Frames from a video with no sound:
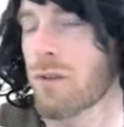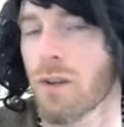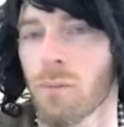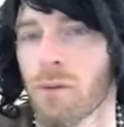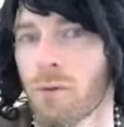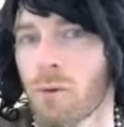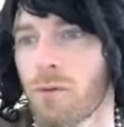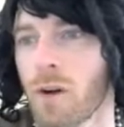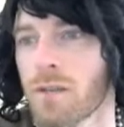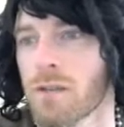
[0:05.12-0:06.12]
theorems 4,
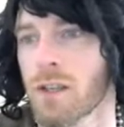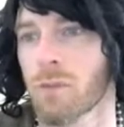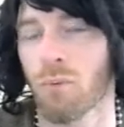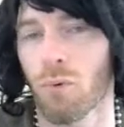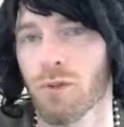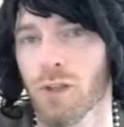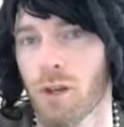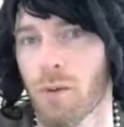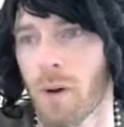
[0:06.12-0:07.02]
5 and 6, brought to you